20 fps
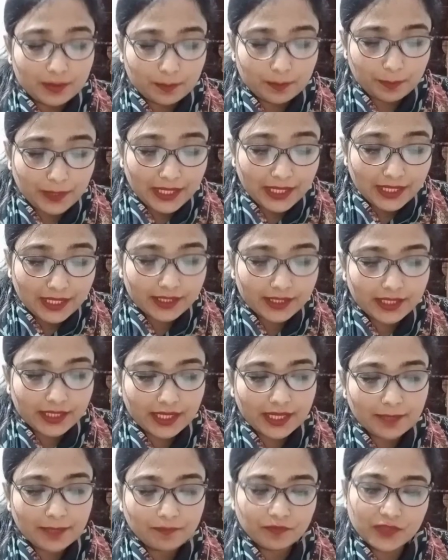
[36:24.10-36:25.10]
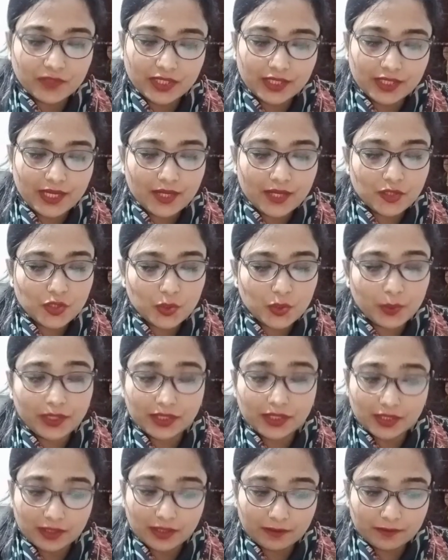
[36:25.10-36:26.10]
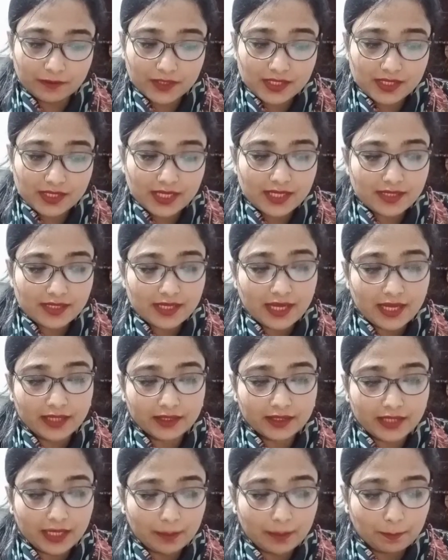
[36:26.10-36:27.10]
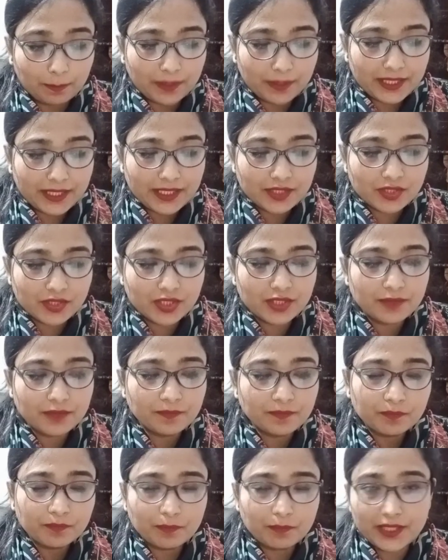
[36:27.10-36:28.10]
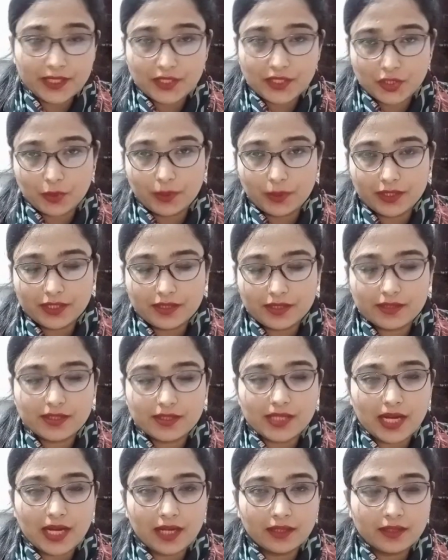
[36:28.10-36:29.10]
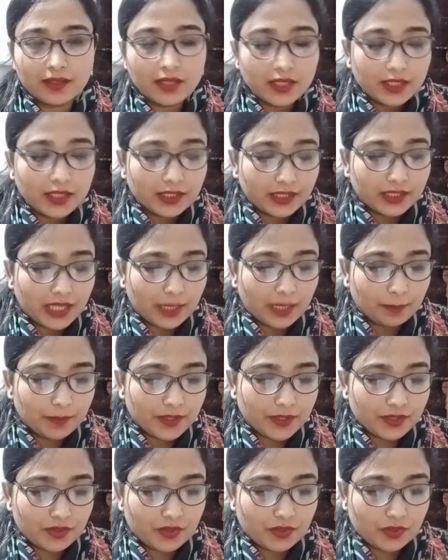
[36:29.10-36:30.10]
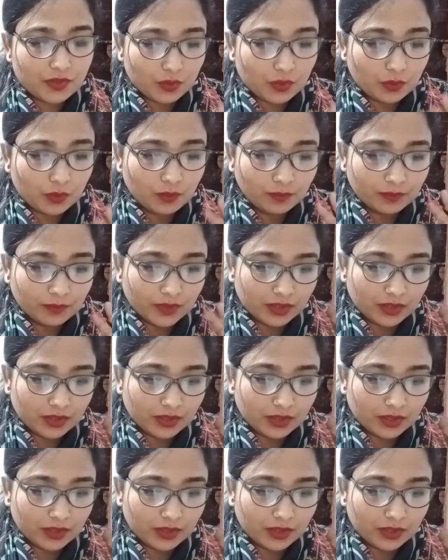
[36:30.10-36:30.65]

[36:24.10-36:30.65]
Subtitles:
pale gray, again showing nervousness, and that blinked, you understand, that means to